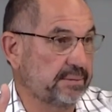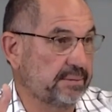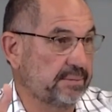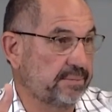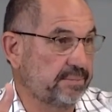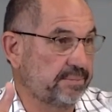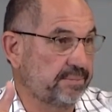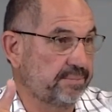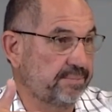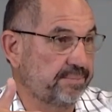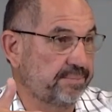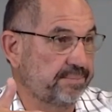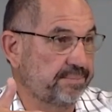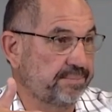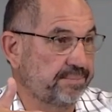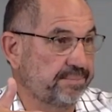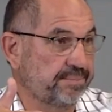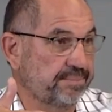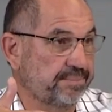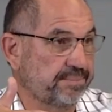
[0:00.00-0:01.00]

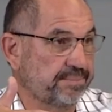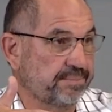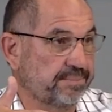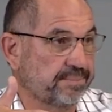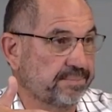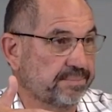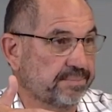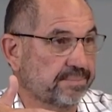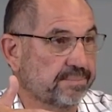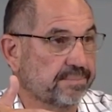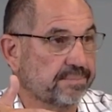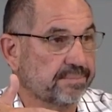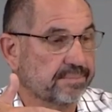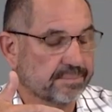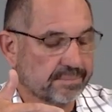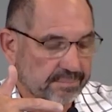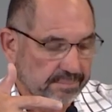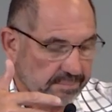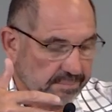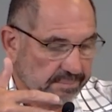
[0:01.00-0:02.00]

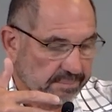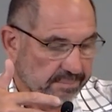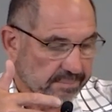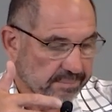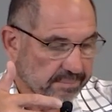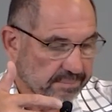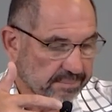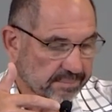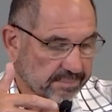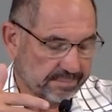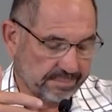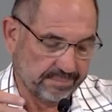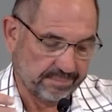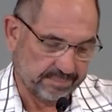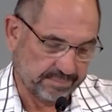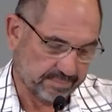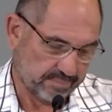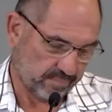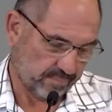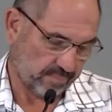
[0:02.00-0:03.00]

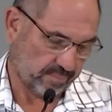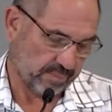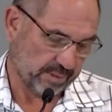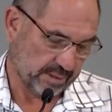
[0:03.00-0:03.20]
Nobody speaks.